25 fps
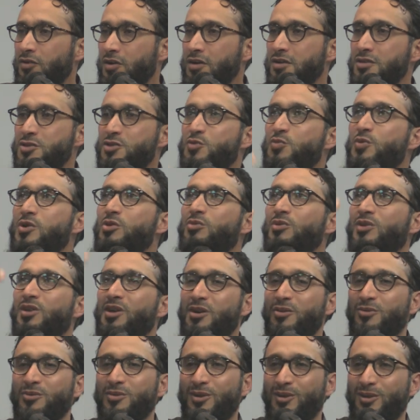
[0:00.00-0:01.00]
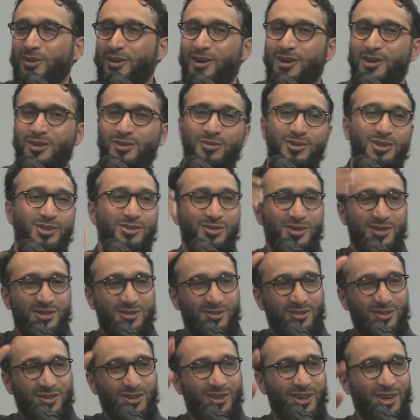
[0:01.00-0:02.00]
For us, we rely on Allah. We
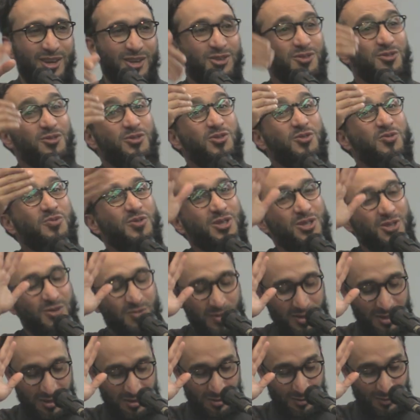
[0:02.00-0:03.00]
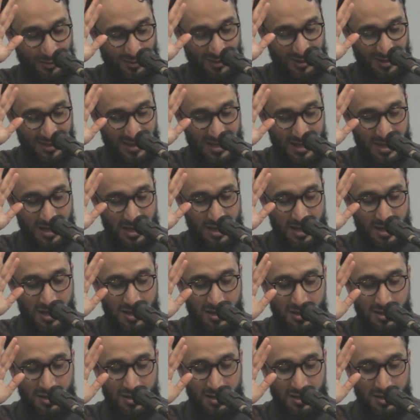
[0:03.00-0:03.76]
trust on Allah. You do what you want to do.